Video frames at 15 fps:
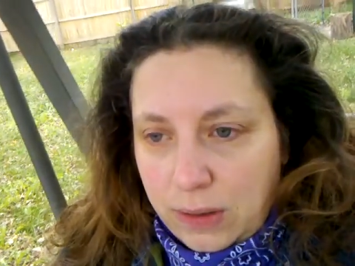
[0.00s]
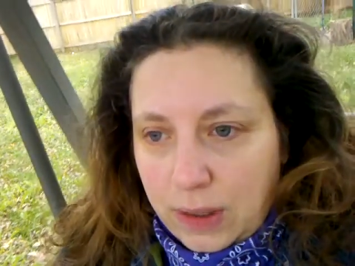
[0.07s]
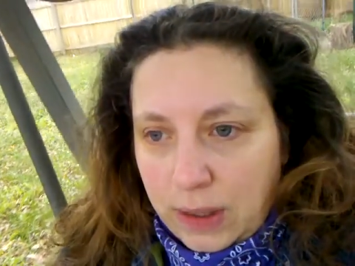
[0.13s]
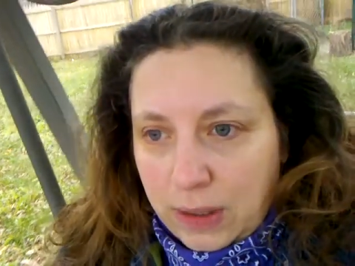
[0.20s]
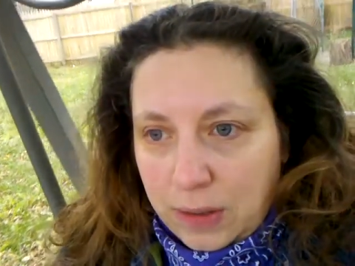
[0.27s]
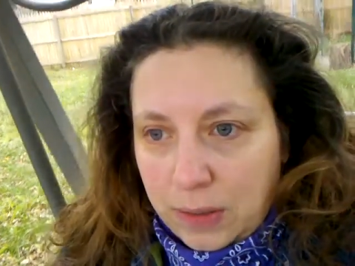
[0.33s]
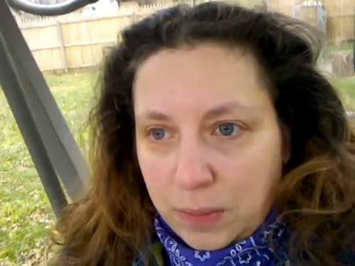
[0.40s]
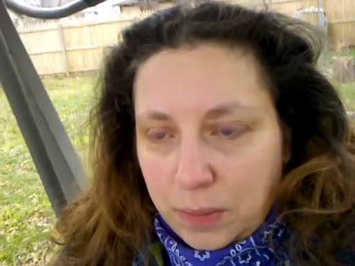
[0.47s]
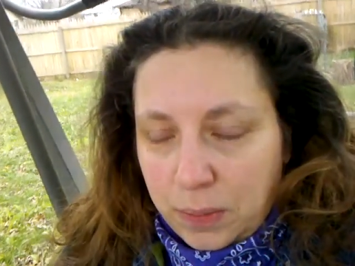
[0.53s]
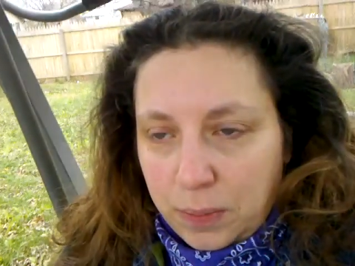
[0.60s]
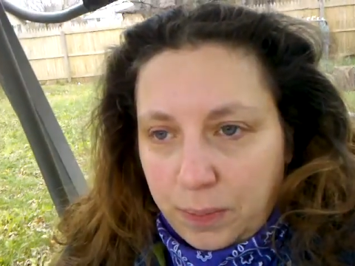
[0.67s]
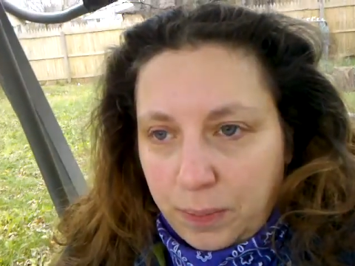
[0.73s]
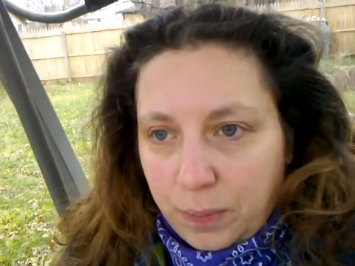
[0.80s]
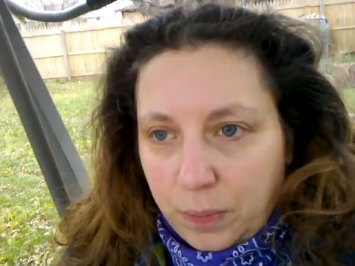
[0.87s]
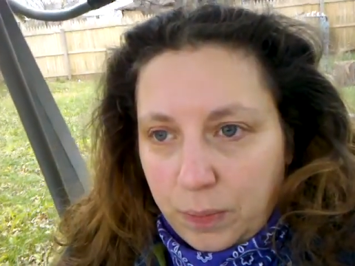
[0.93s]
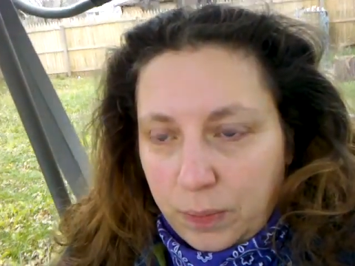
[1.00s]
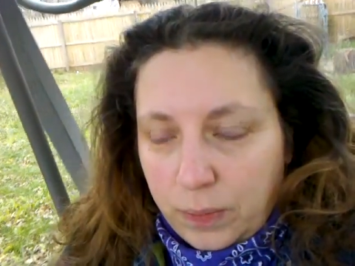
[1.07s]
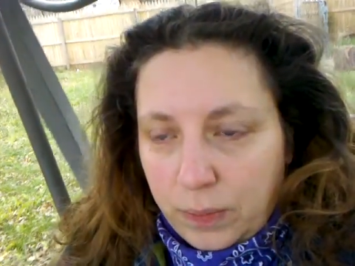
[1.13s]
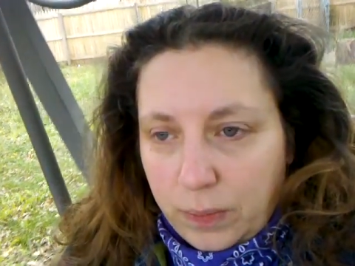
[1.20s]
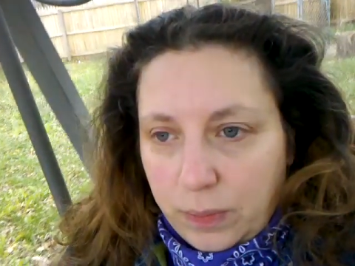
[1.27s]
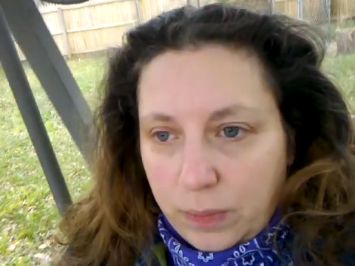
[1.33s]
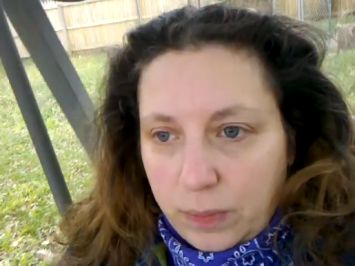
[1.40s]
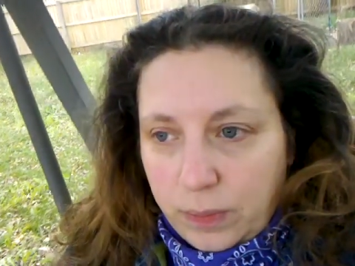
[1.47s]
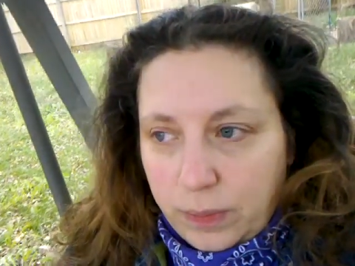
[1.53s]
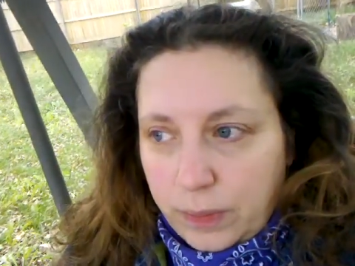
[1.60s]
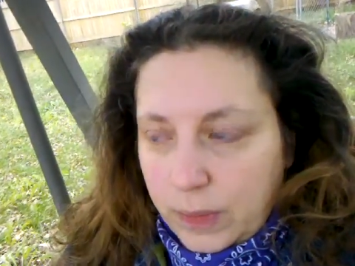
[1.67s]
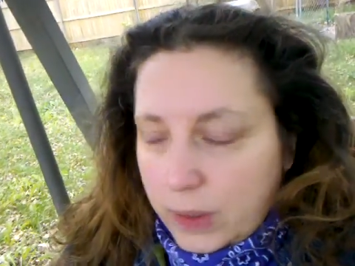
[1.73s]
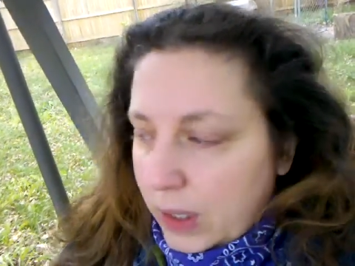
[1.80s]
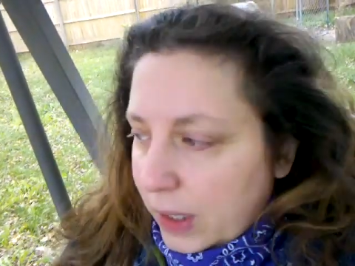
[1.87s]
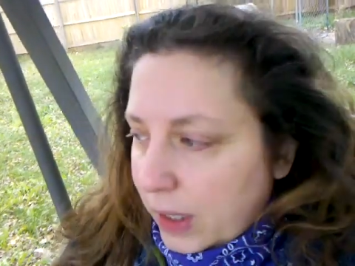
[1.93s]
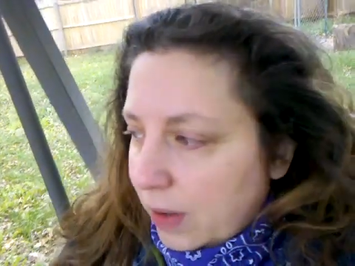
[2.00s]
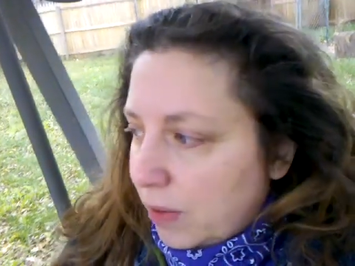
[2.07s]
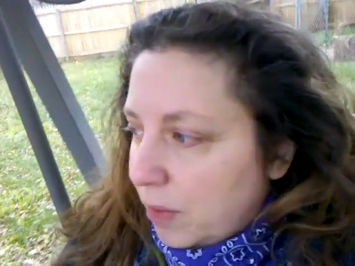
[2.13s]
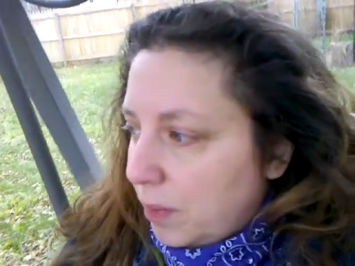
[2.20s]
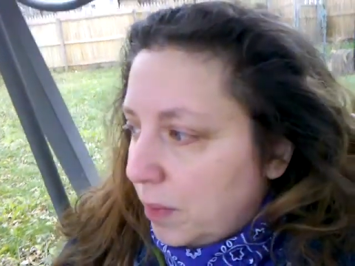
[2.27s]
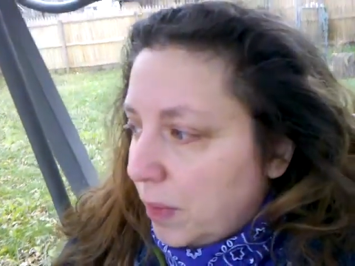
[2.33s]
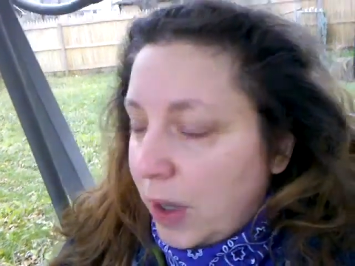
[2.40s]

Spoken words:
I guess